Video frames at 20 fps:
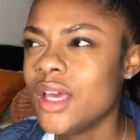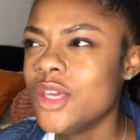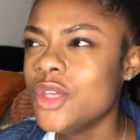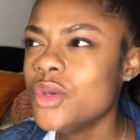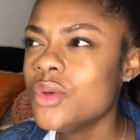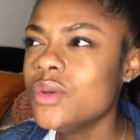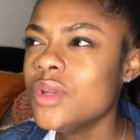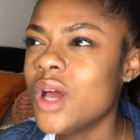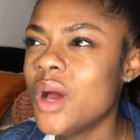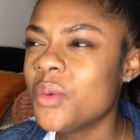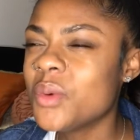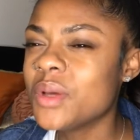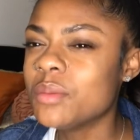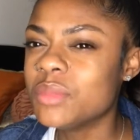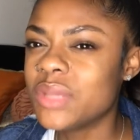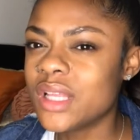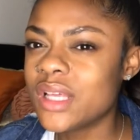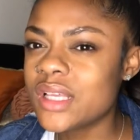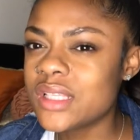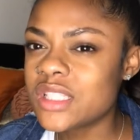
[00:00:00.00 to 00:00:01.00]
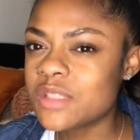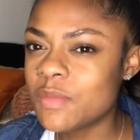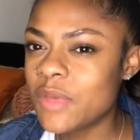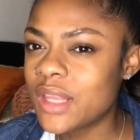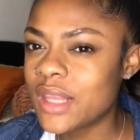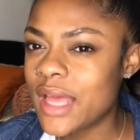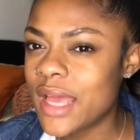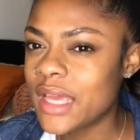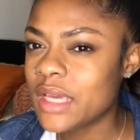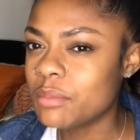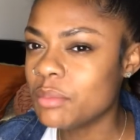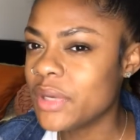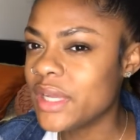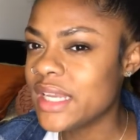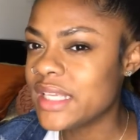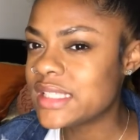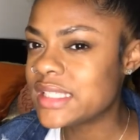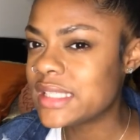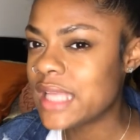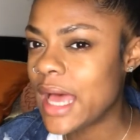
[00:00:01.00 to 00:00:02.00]
you know what blood smell like, but
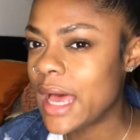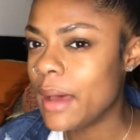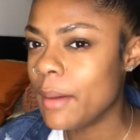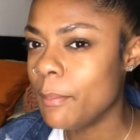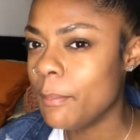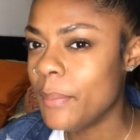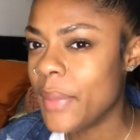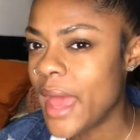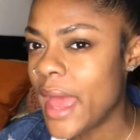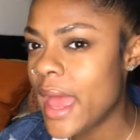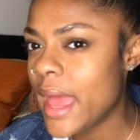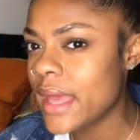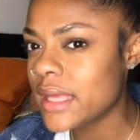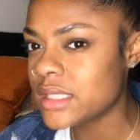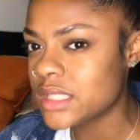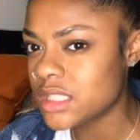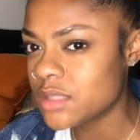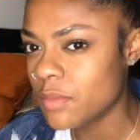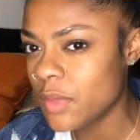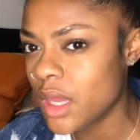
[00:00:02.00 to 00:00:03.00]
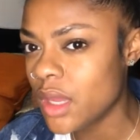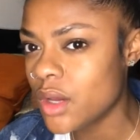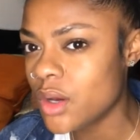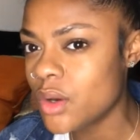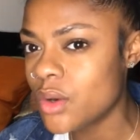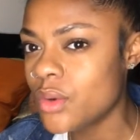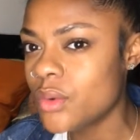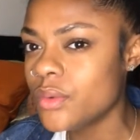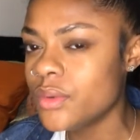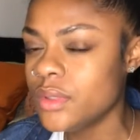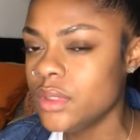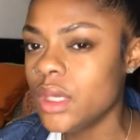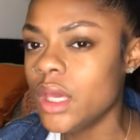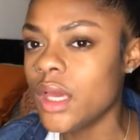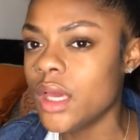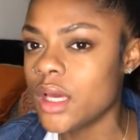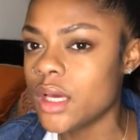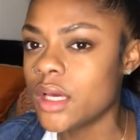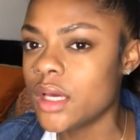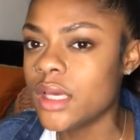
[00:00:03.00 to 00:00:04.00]
it's not a bad smell.
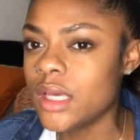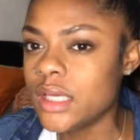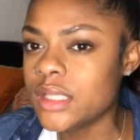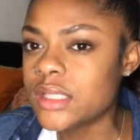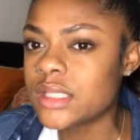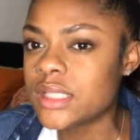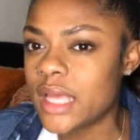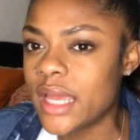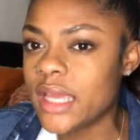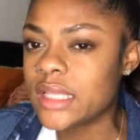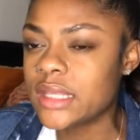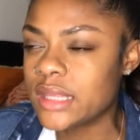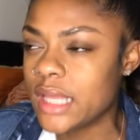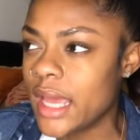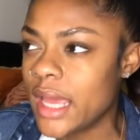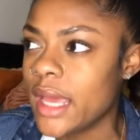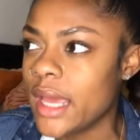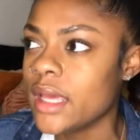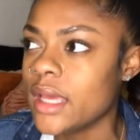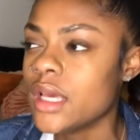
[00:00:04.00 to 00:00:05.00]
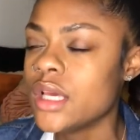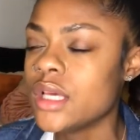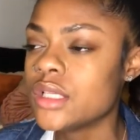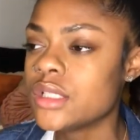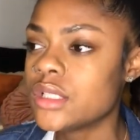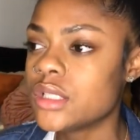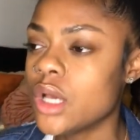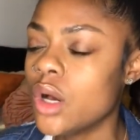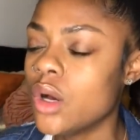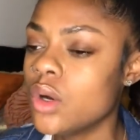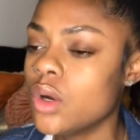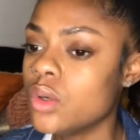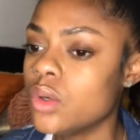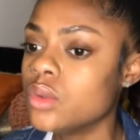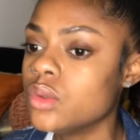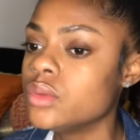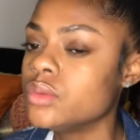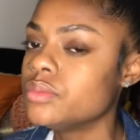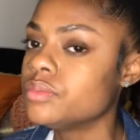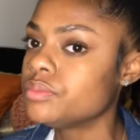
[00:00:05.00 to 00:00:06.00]
Yeah, it's like that.
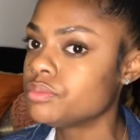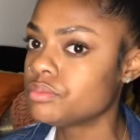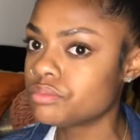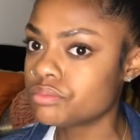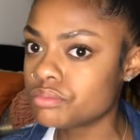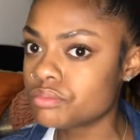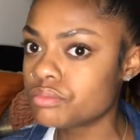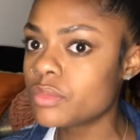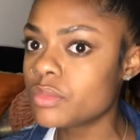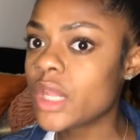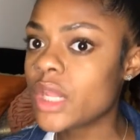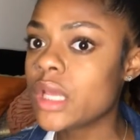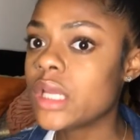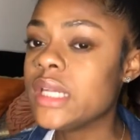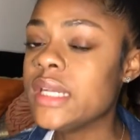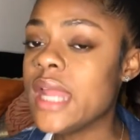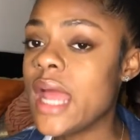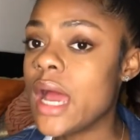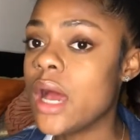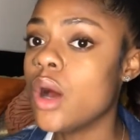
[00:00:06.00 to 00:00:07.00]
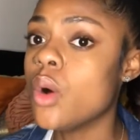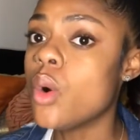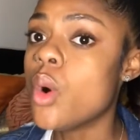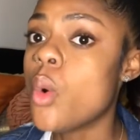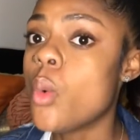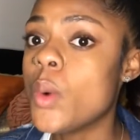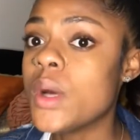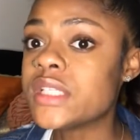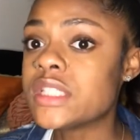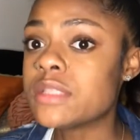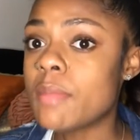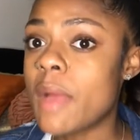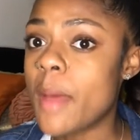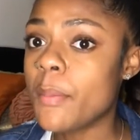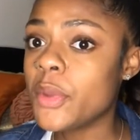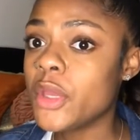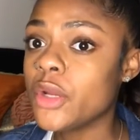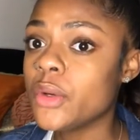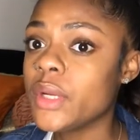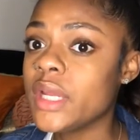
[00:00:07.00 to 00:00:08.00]
So now, once my
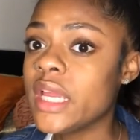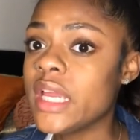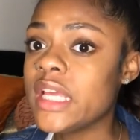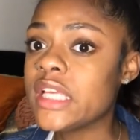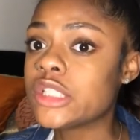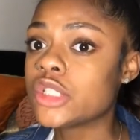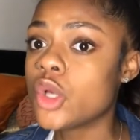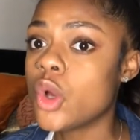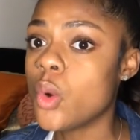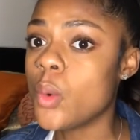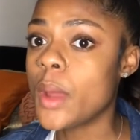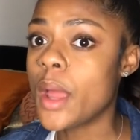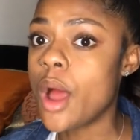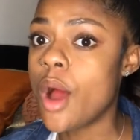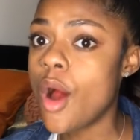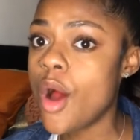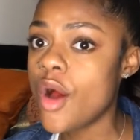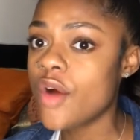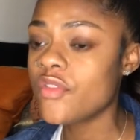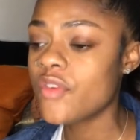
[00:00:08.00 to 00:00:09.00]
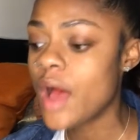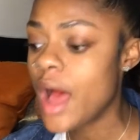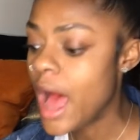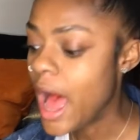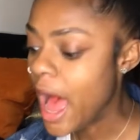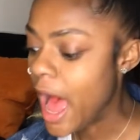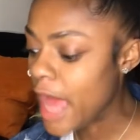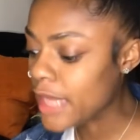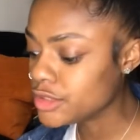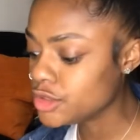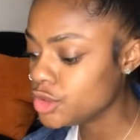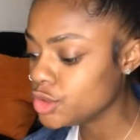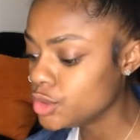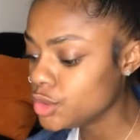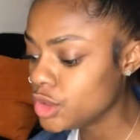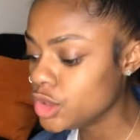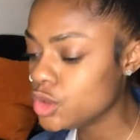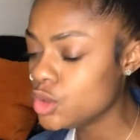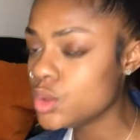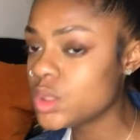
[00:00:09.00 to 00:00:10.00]
period is going off, I do
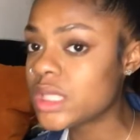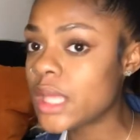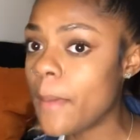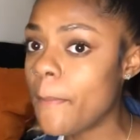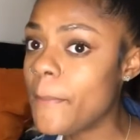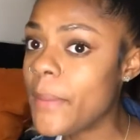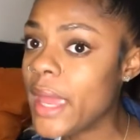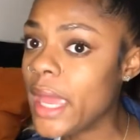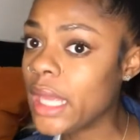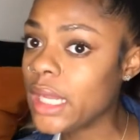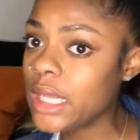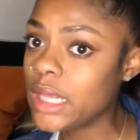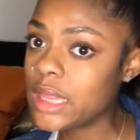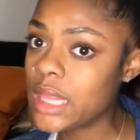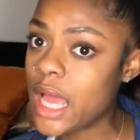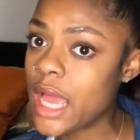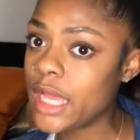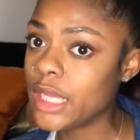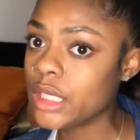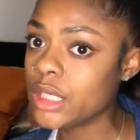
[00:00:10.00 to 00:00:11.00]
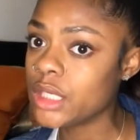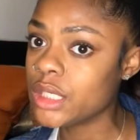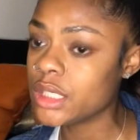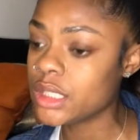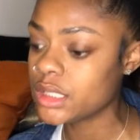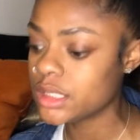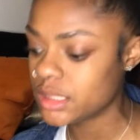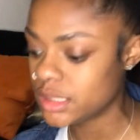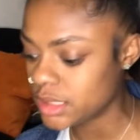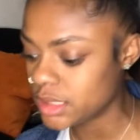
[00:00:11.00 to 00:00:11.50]
use panty liners,